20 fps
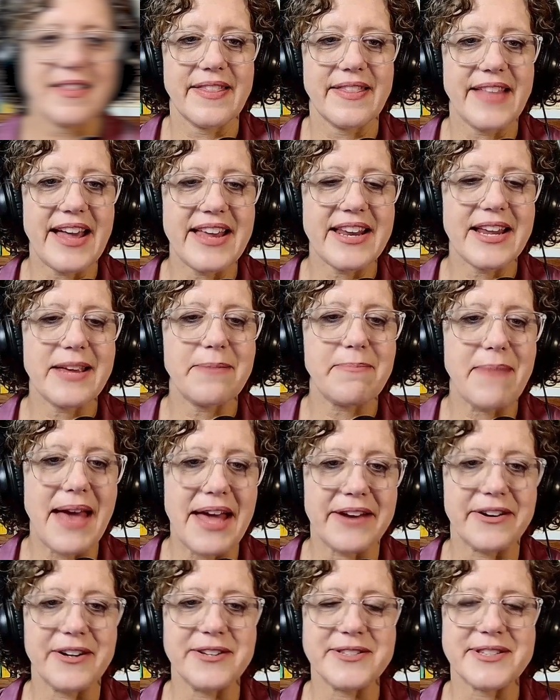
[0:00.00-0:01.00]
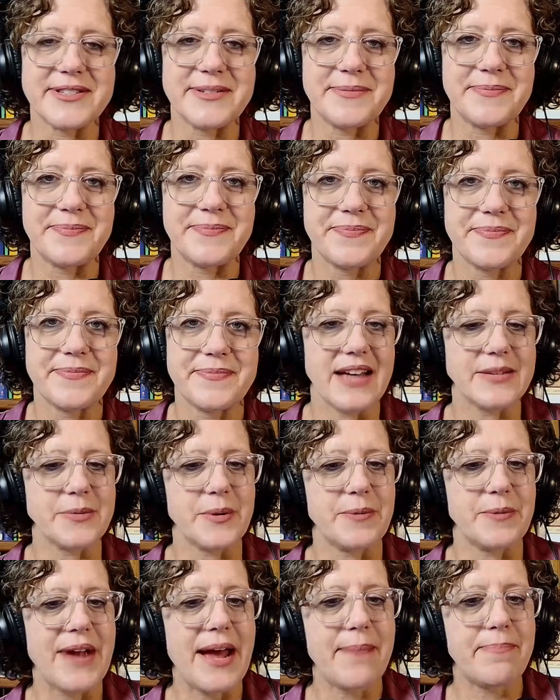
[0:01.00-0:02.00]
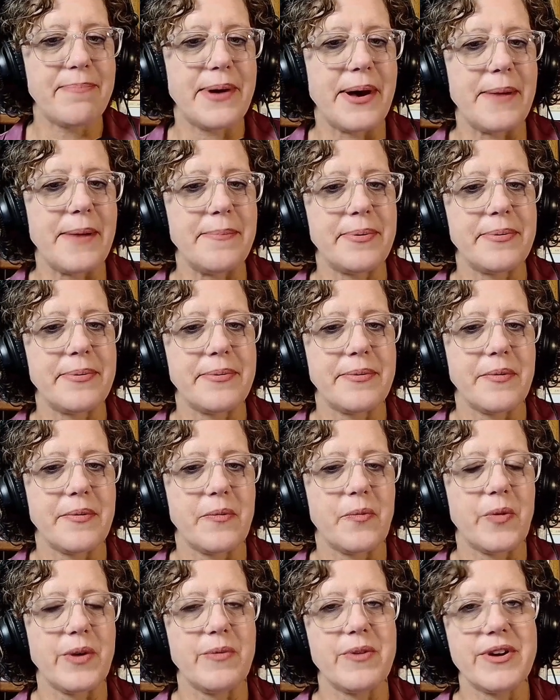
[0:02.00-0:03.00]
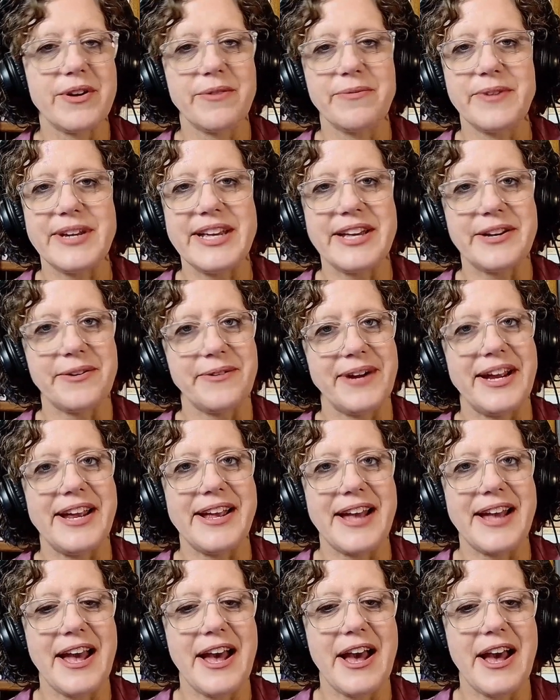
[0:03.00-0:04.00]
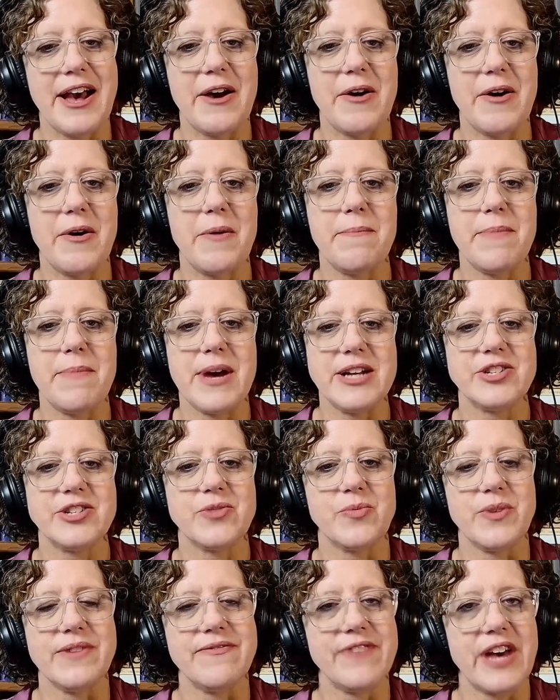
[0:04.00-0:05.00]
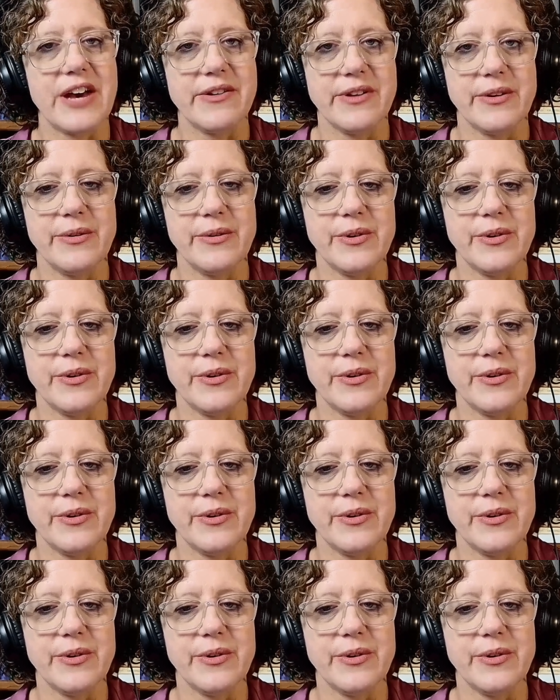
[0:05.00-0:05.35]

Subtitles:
Lighting matters. As we wrap up, we want to reiterate how much we value